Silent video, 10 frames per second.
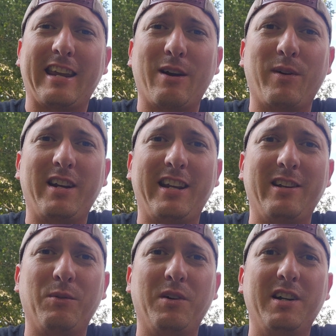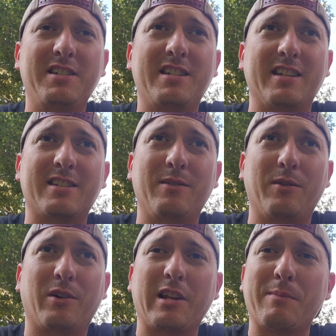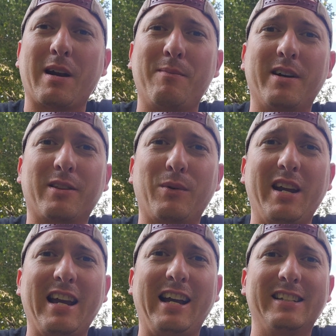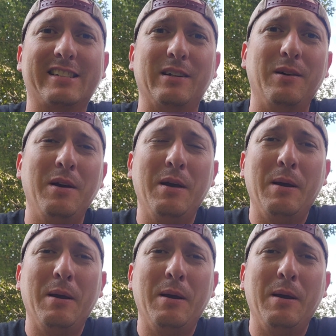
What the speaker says: Can't wait to get in the woods. We're only about a month away, guys. So